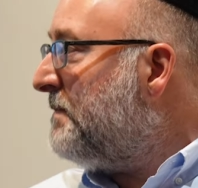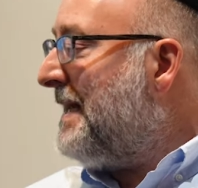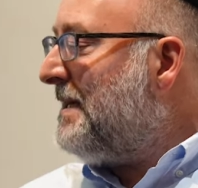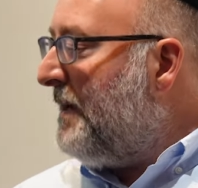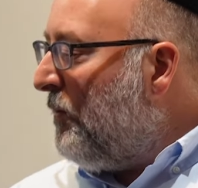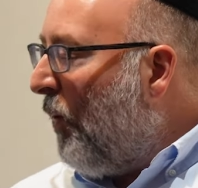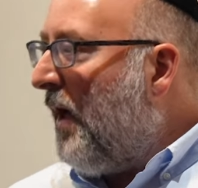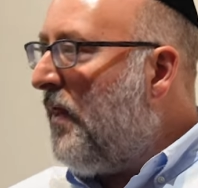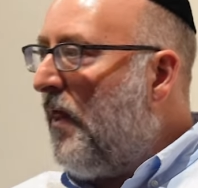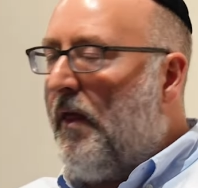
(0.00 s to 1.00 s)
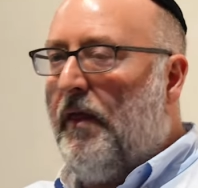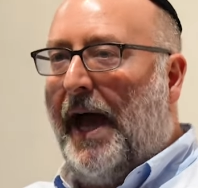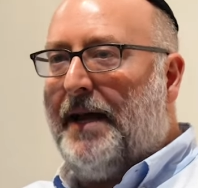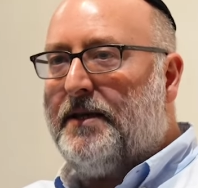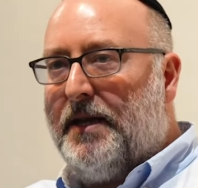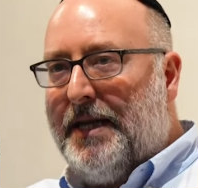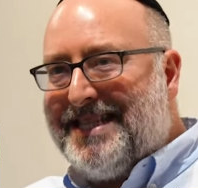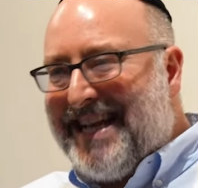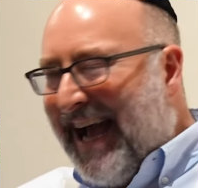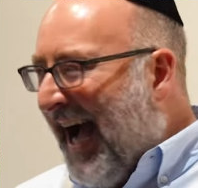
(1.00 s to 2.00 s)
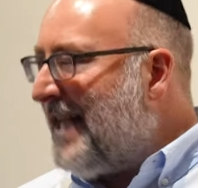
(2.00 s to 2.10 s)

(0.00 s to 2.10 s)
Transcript: is meant to be one that is